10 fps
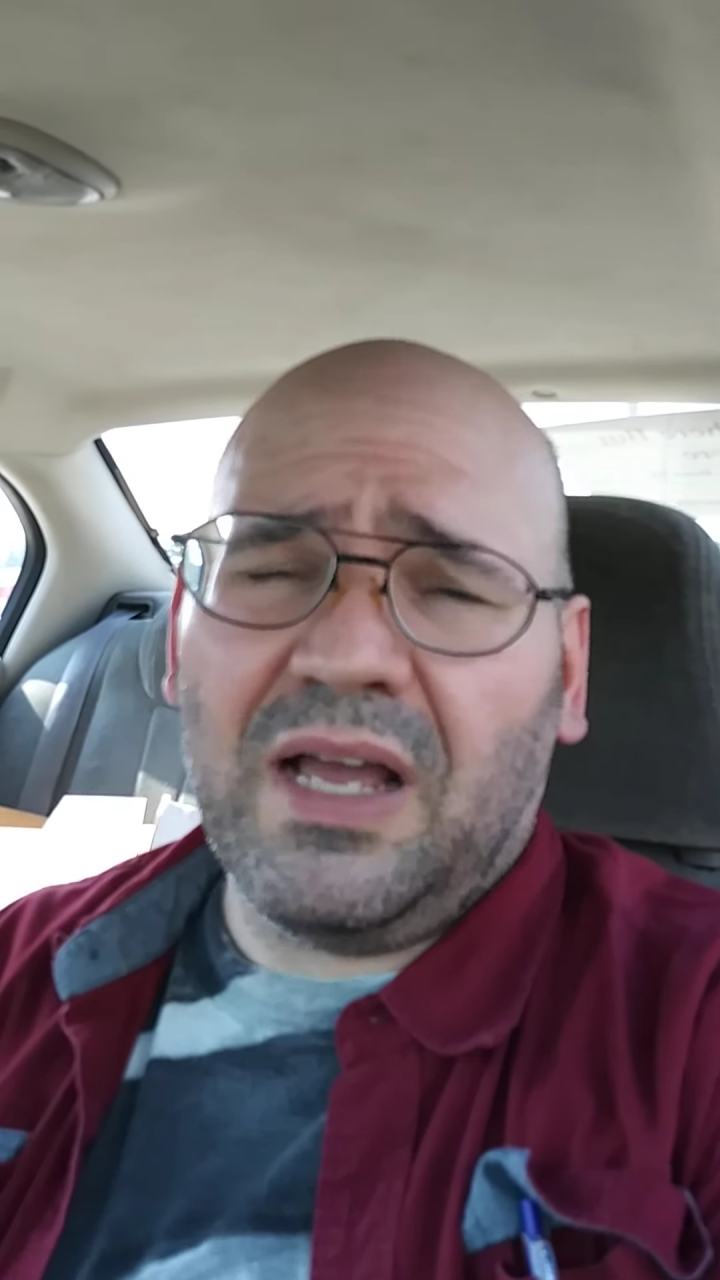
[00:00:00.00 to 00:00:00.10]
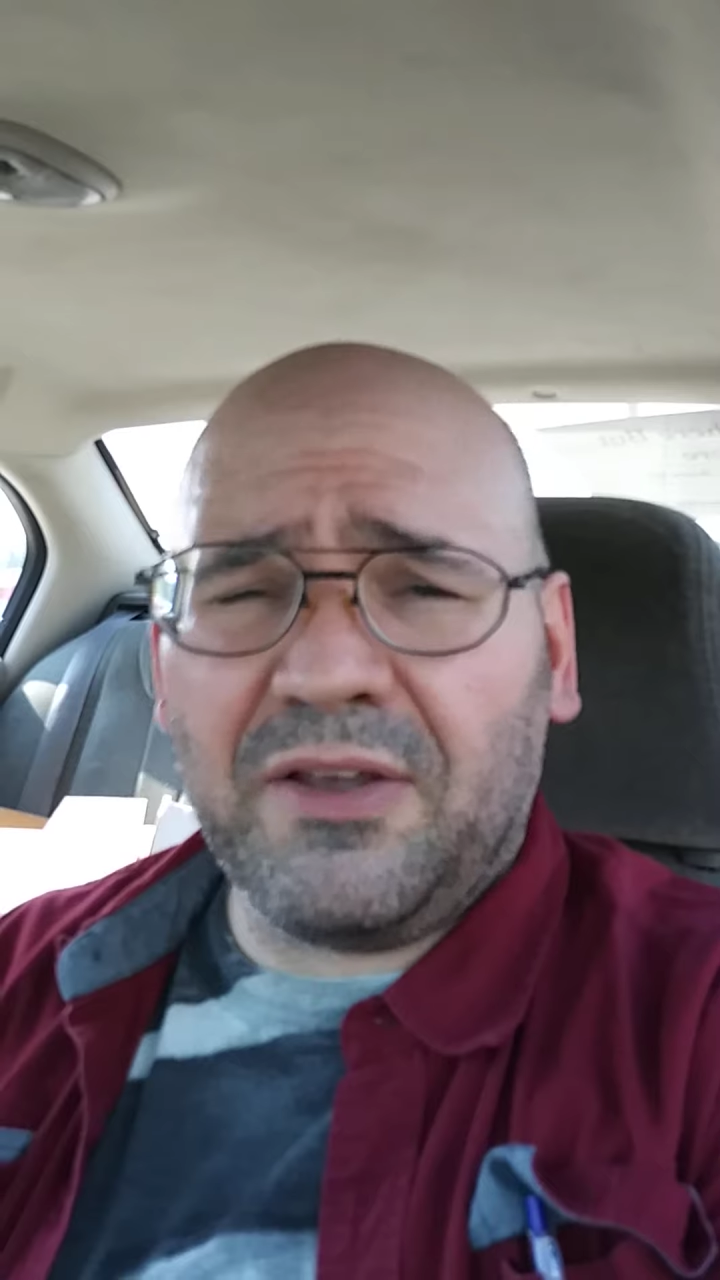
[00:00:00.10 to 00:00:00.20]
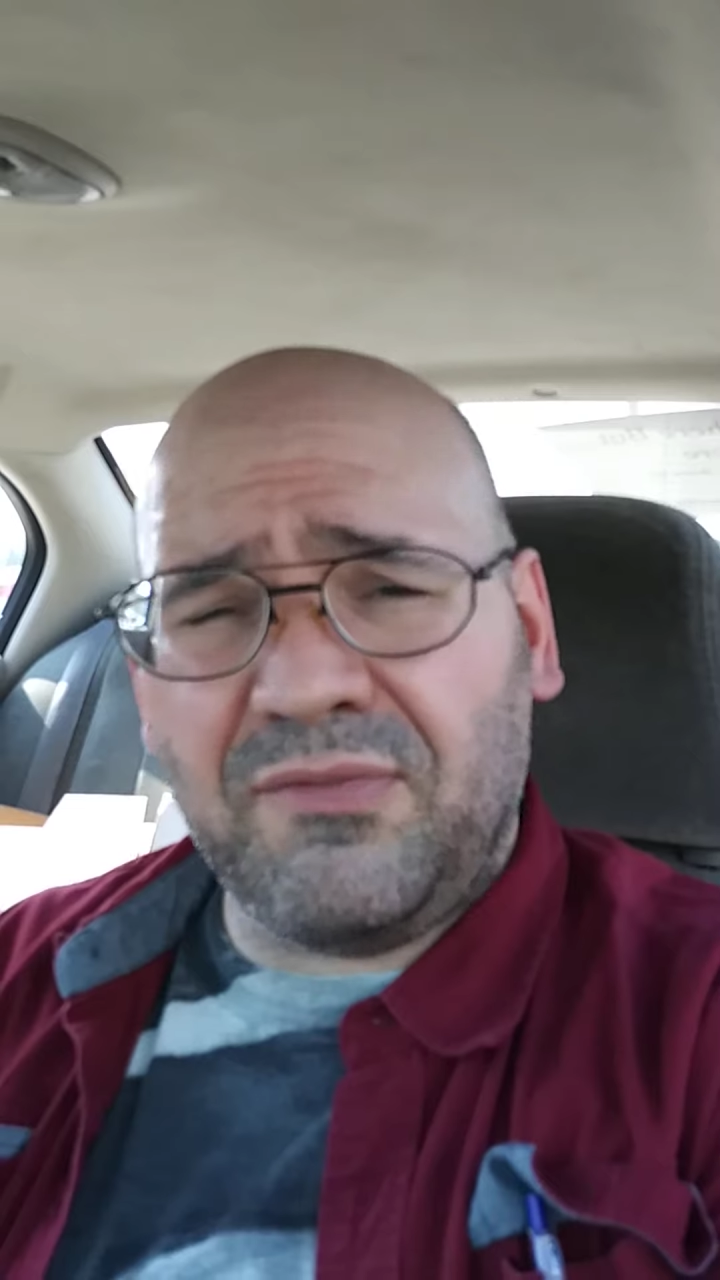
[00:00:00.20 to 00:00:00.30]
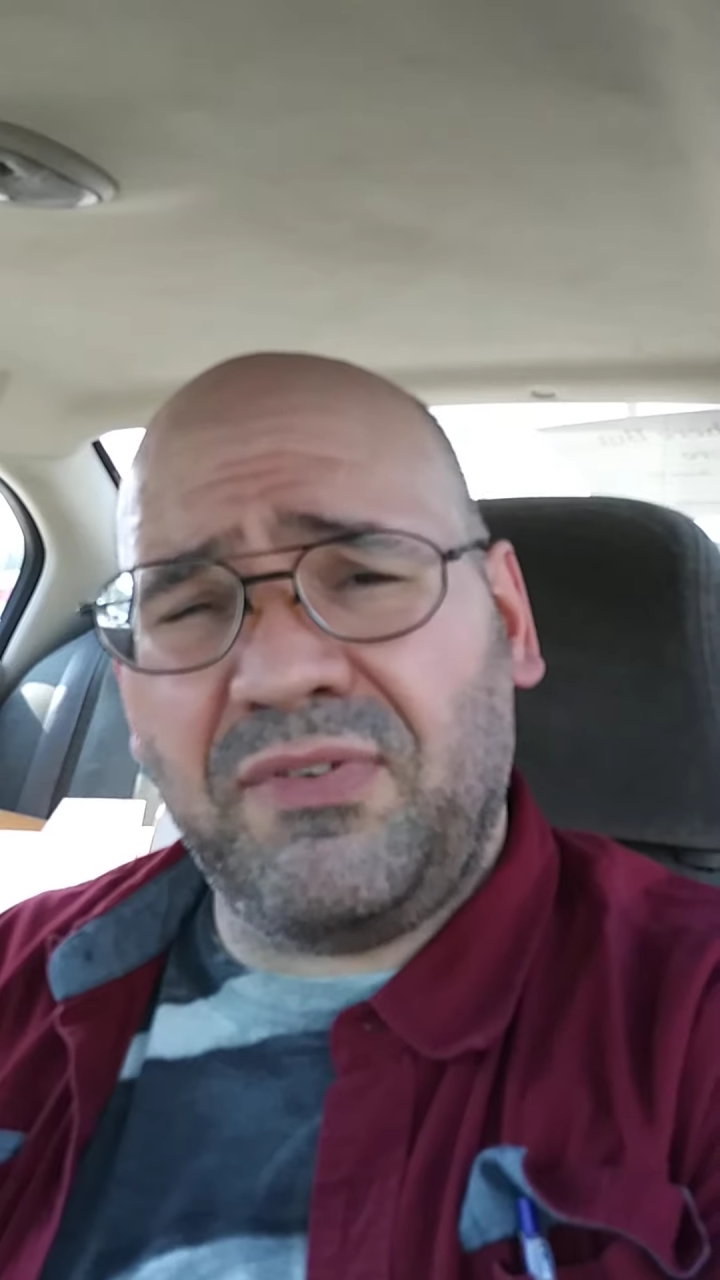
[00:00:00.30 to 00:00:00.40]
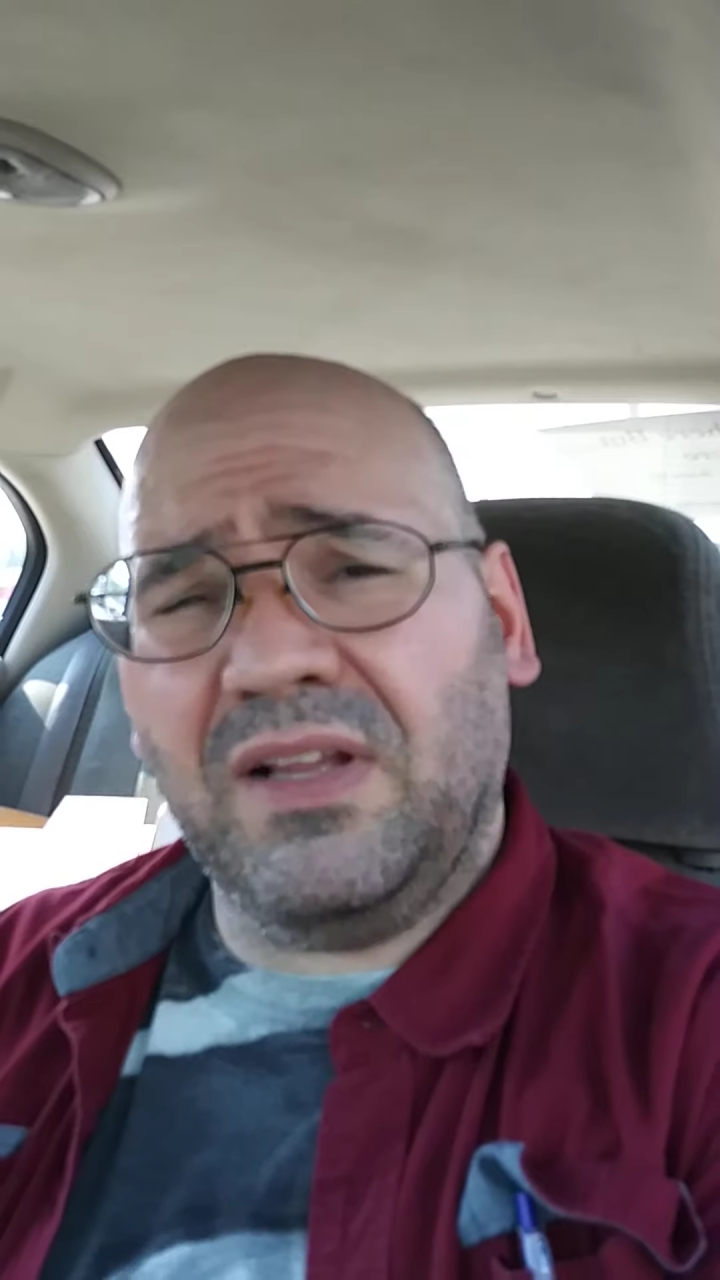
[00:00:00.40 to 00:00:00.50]
I
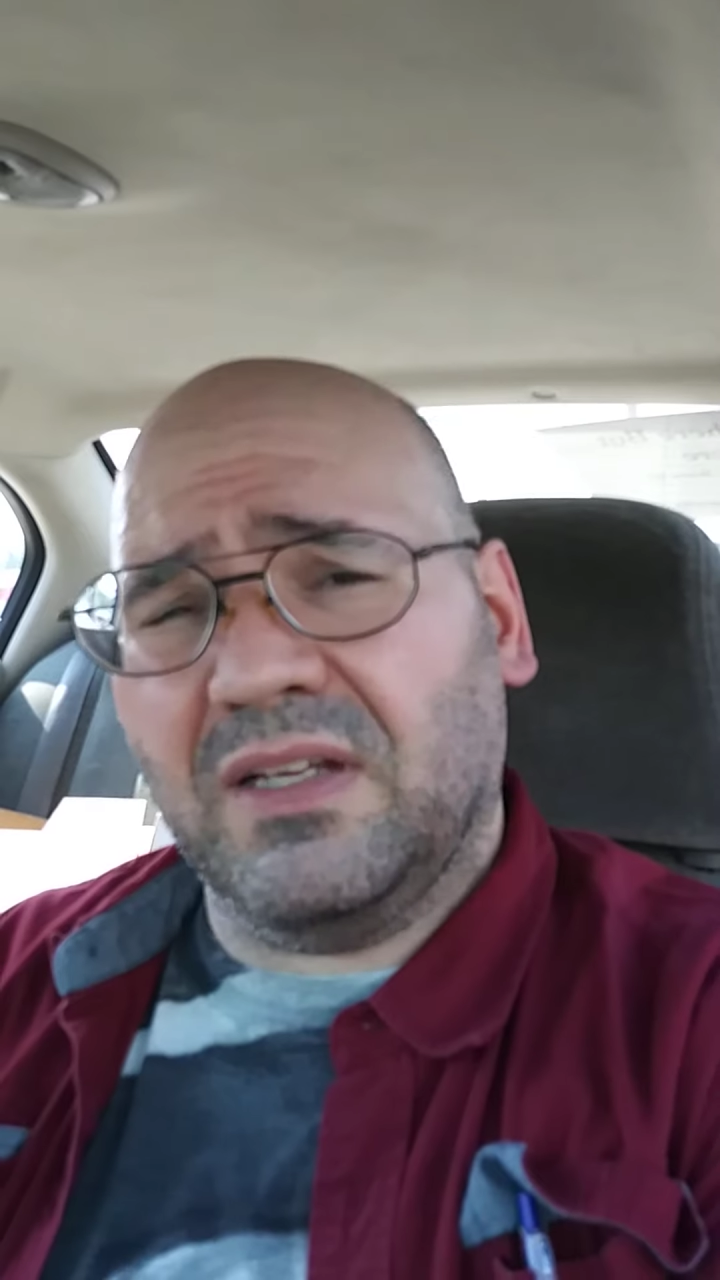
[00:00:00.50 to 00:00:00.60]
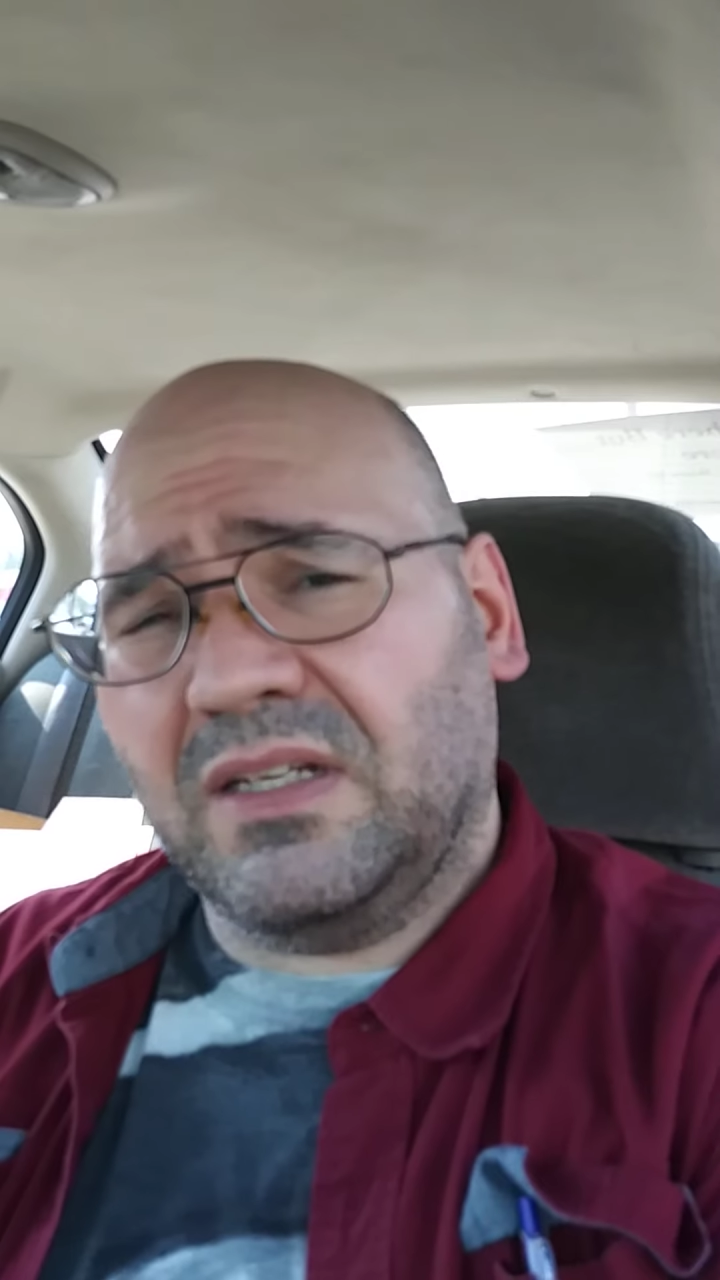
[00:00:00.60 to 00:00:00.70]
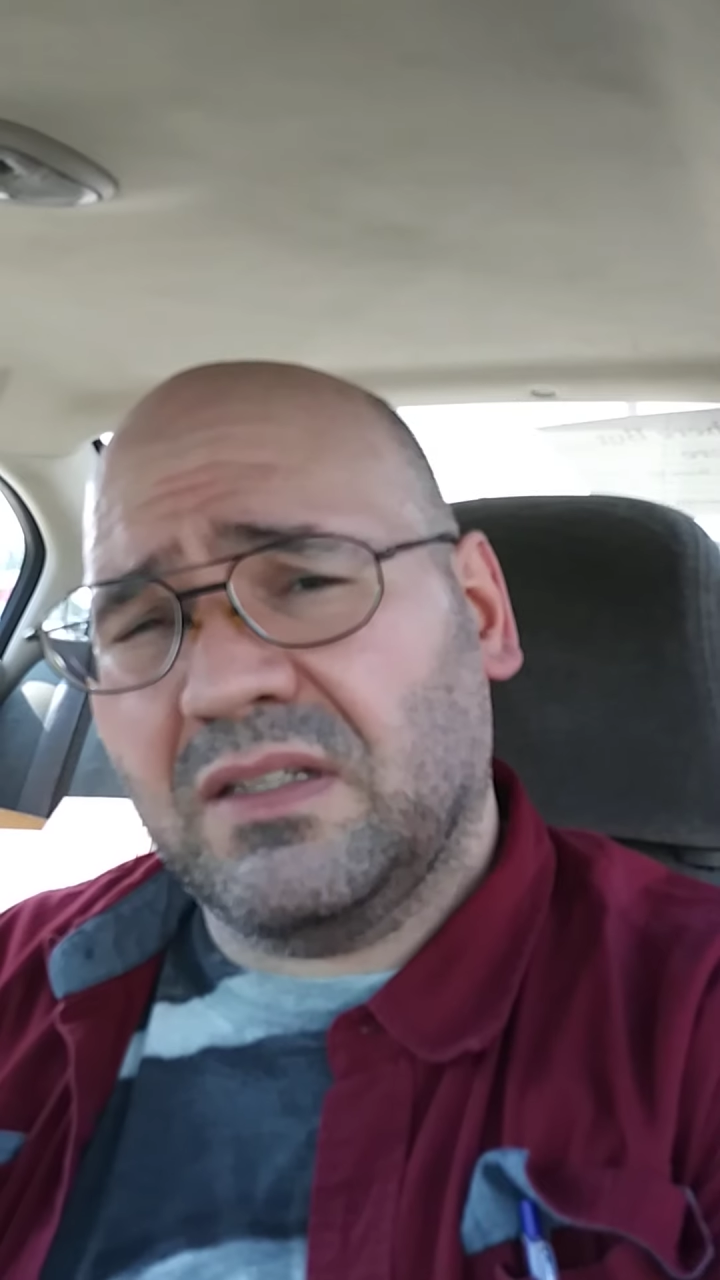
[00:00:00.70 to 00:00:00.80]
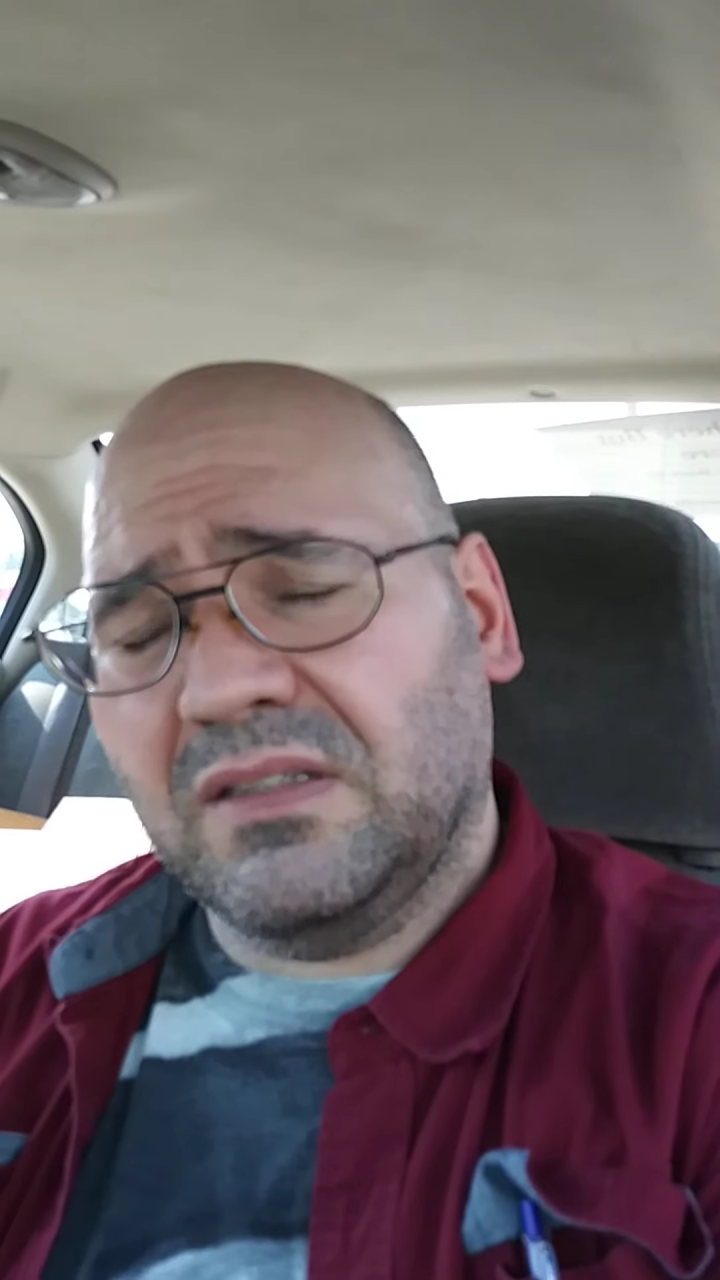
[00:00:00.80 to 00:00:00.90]
could feel it.